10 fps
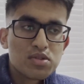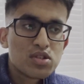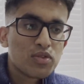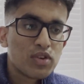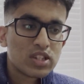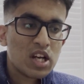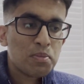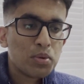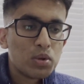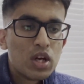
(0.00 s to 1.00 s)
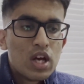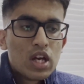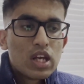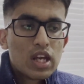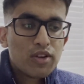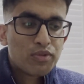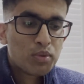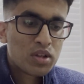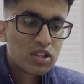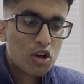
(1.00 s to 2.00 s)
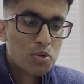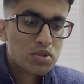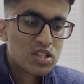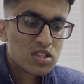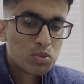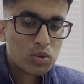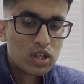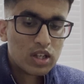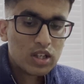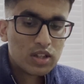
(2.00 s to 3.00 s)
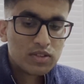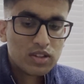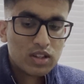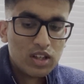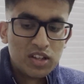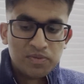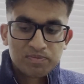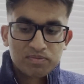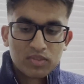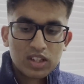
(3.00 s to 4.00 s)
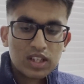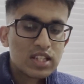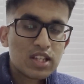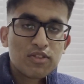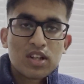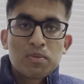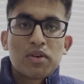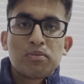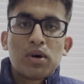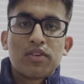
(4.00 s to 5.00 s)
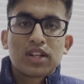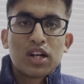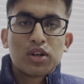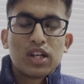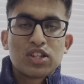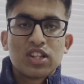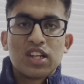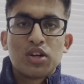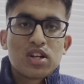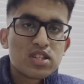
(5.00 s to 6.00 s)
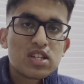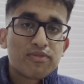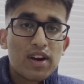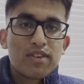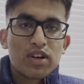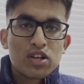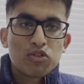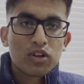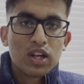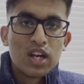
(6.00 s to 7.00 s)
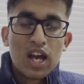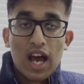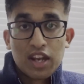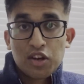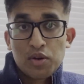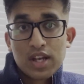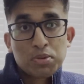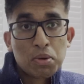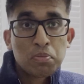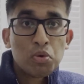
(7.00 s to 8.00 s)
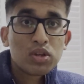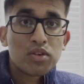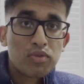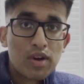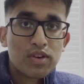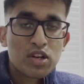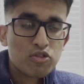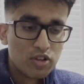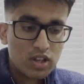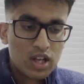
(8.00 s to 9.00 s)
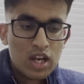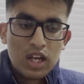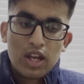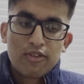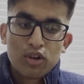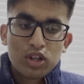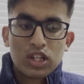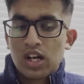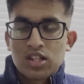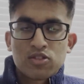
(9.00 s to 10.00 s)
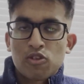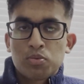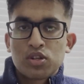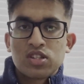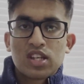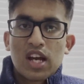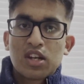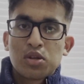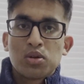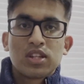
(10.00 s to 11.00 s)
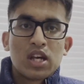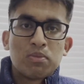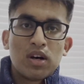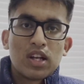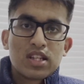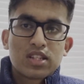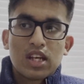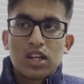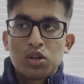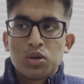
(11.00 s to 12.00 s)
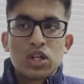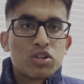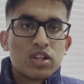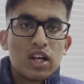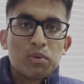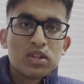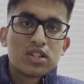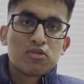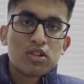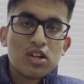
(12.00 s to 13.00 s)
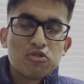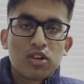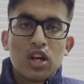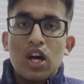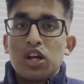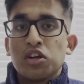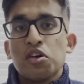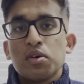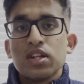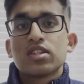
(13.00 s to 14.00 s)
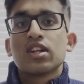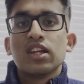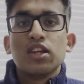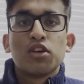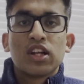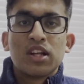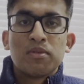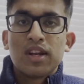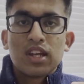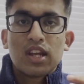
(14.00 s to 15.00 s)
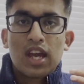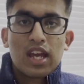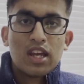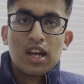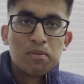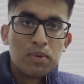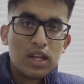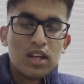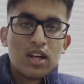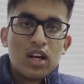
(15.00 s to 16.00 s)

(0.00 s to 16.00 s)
So for example, if one of the options were, let's say you've done a bit of a part of the calculation and your answer is 500 and you know it has to be more than 500. If you look at the answer options and two of them are, let's say, 200 and one's 300, you know instantly you can eliminate A and B.